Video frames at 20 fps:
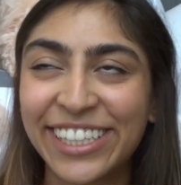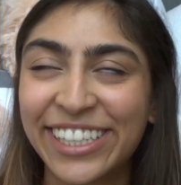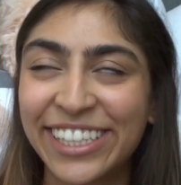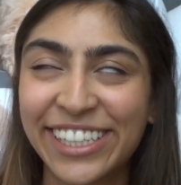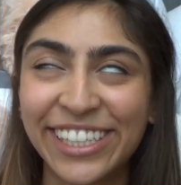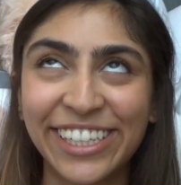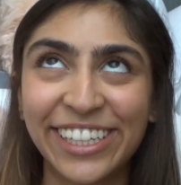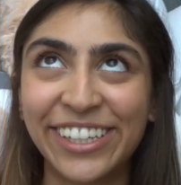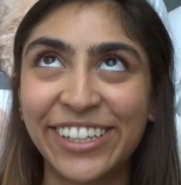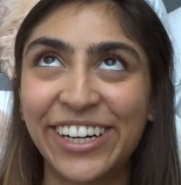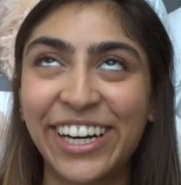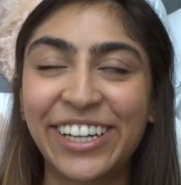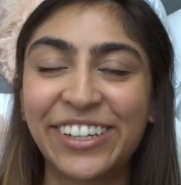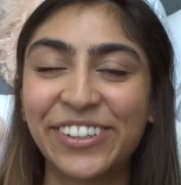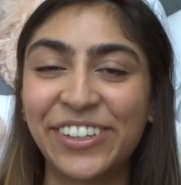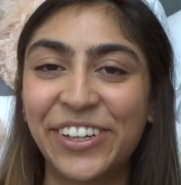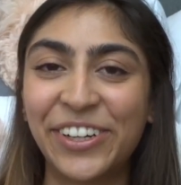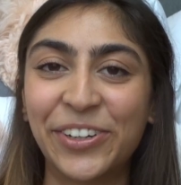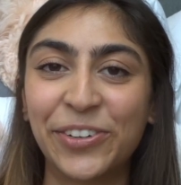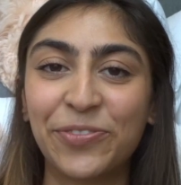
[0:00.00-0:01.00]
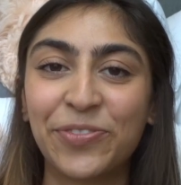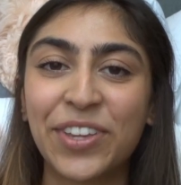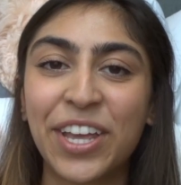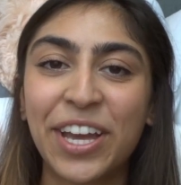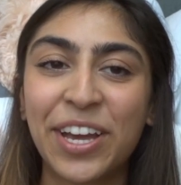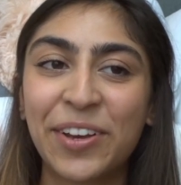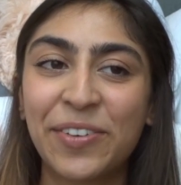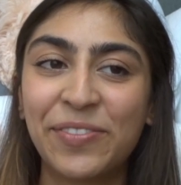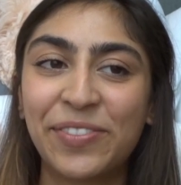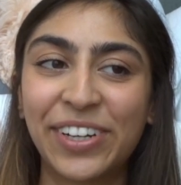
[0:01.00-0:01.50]
I don't know.
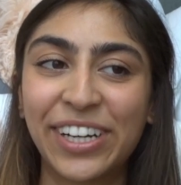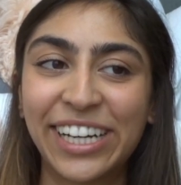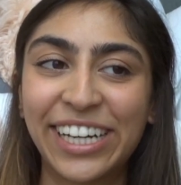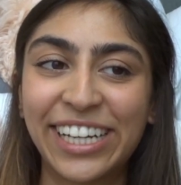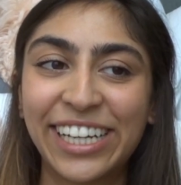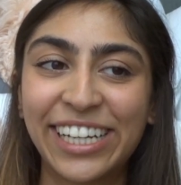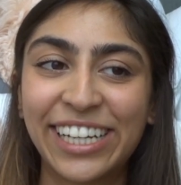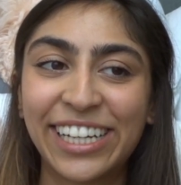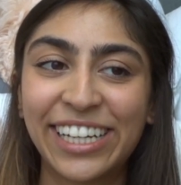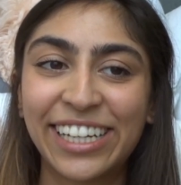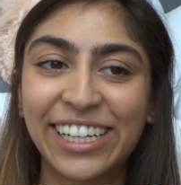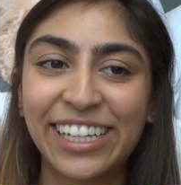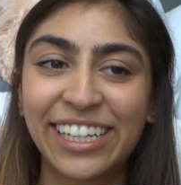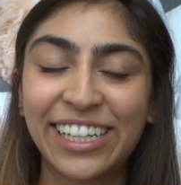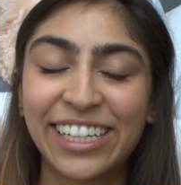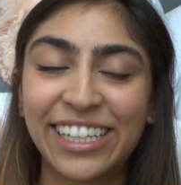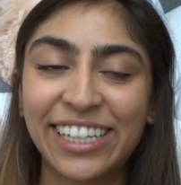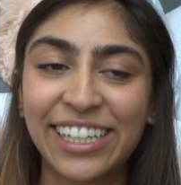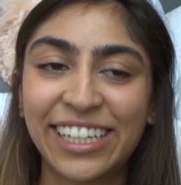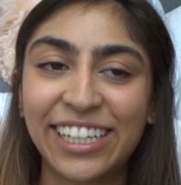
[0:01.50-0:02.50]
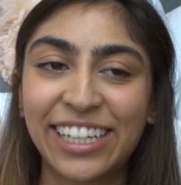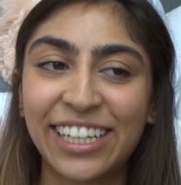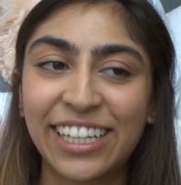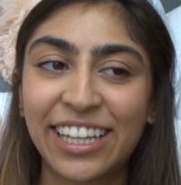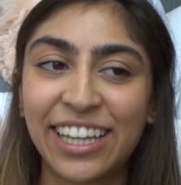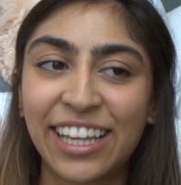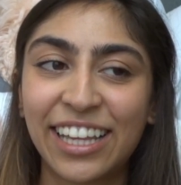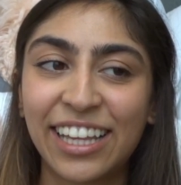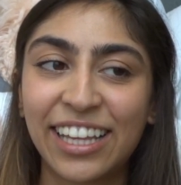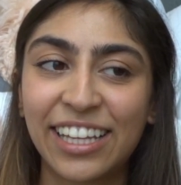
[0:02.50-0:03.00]
But
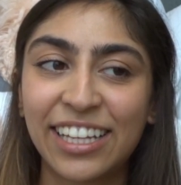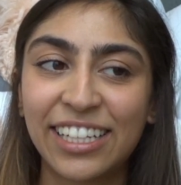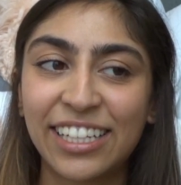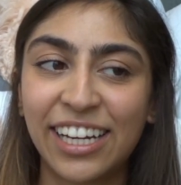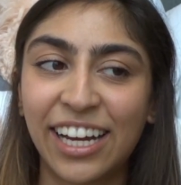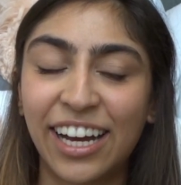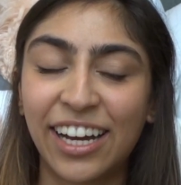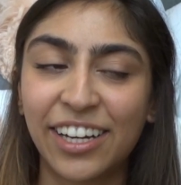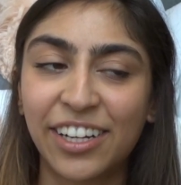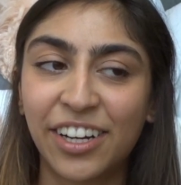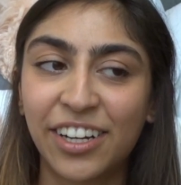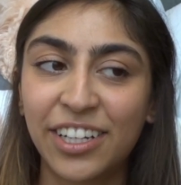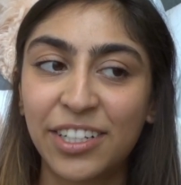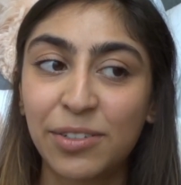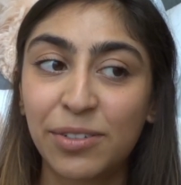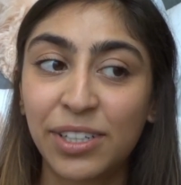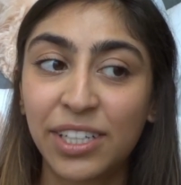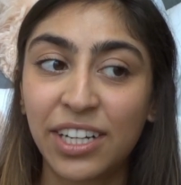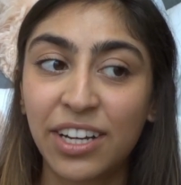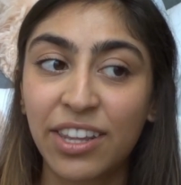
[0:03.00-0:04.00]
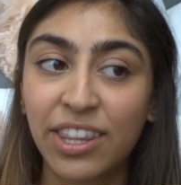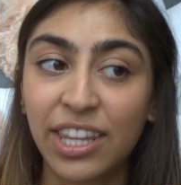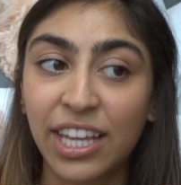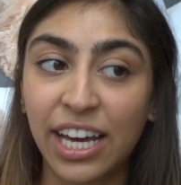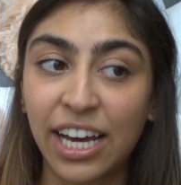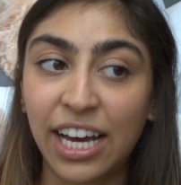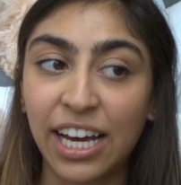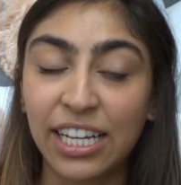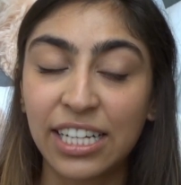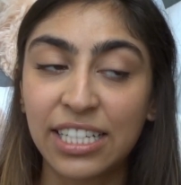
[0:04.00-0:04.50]
yeah, I got a 20 on
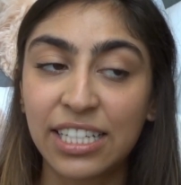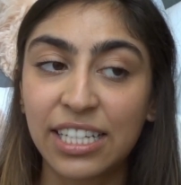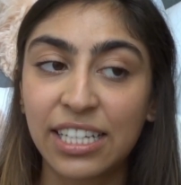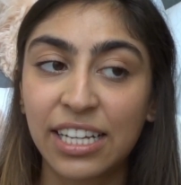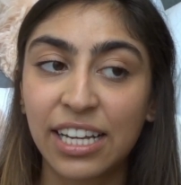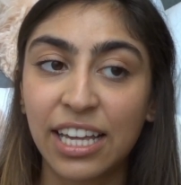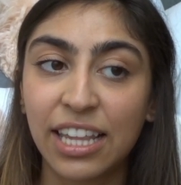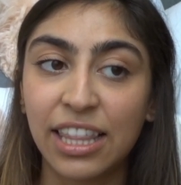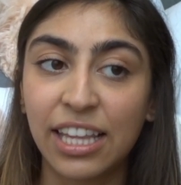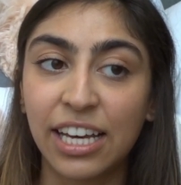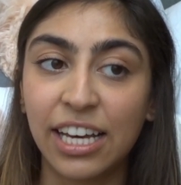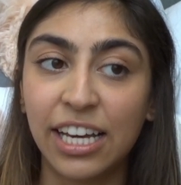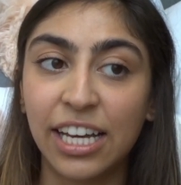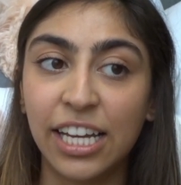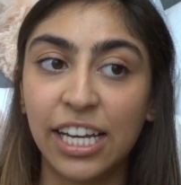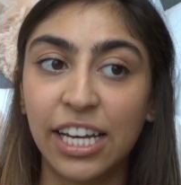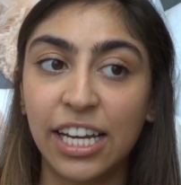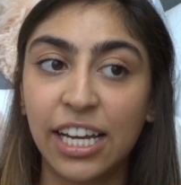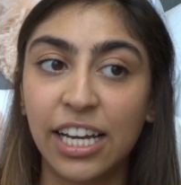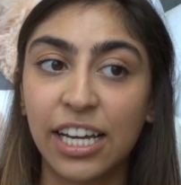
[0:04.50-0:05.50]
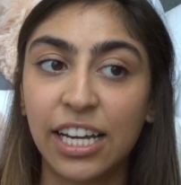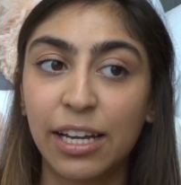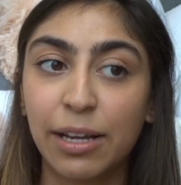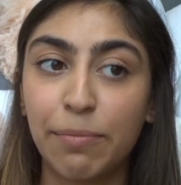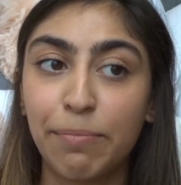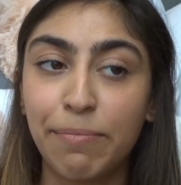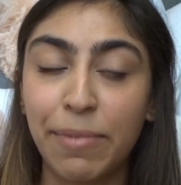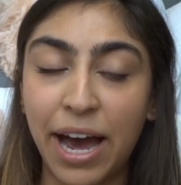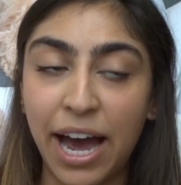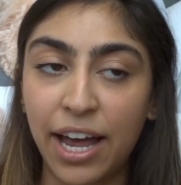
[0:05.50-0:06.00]
that, and then
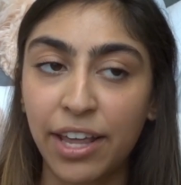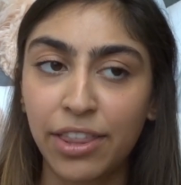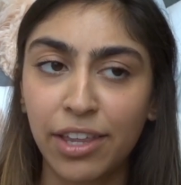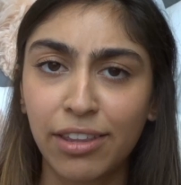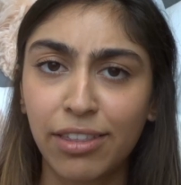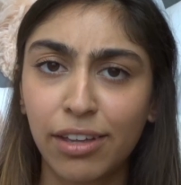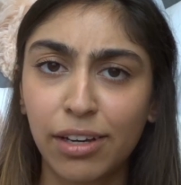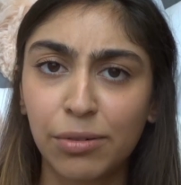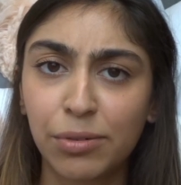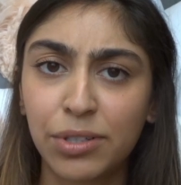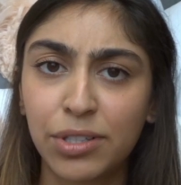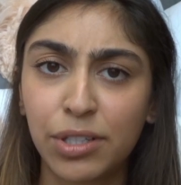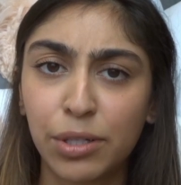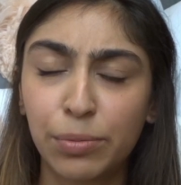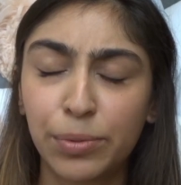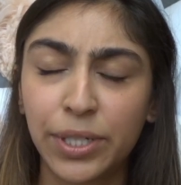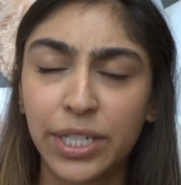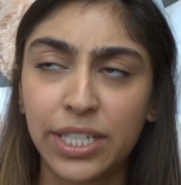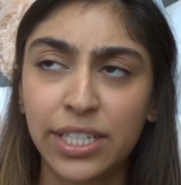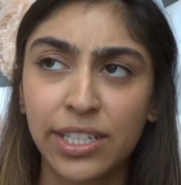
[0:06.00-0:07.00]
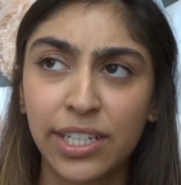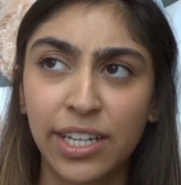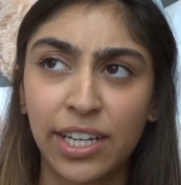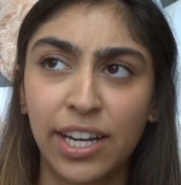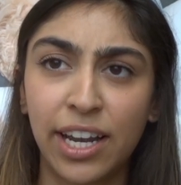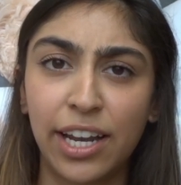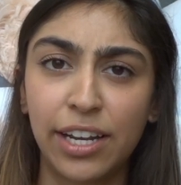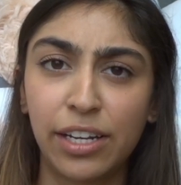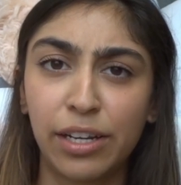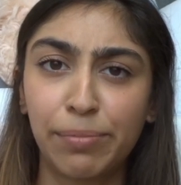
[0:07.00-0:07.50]
math I thought was super easy, and
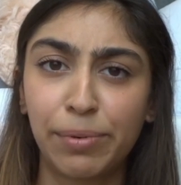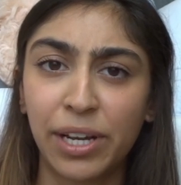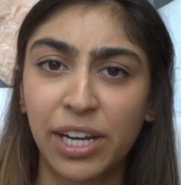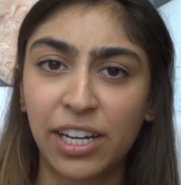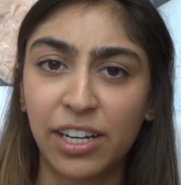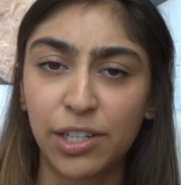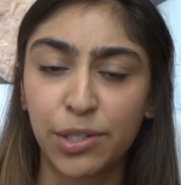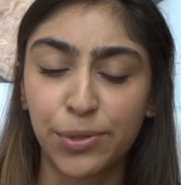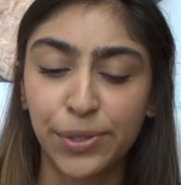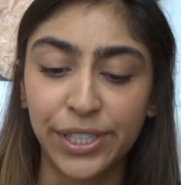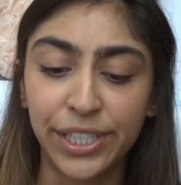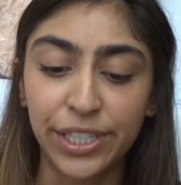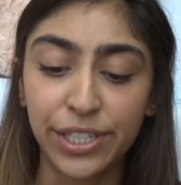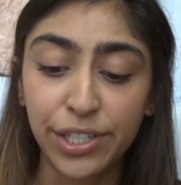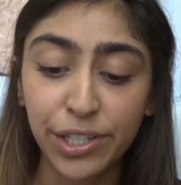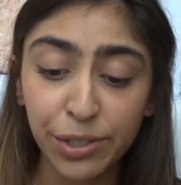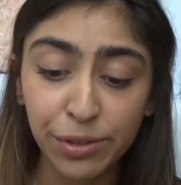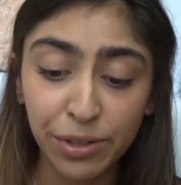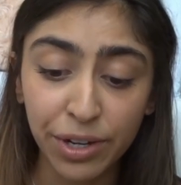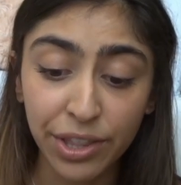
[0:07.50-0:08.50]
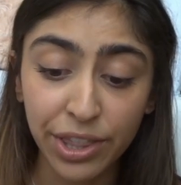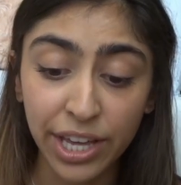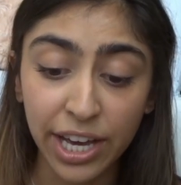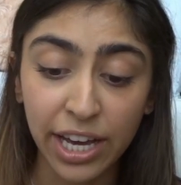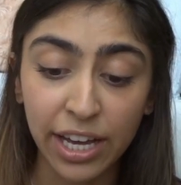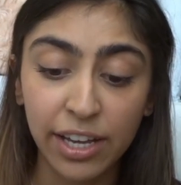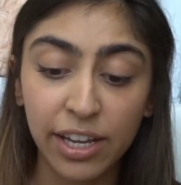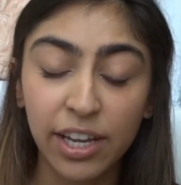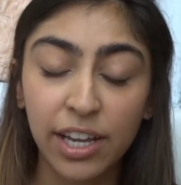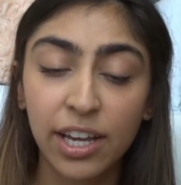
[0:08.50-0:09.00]
I ended up getting a 22 on
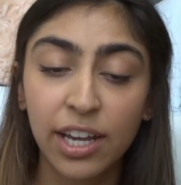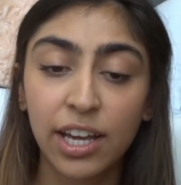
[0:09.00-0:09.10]
that.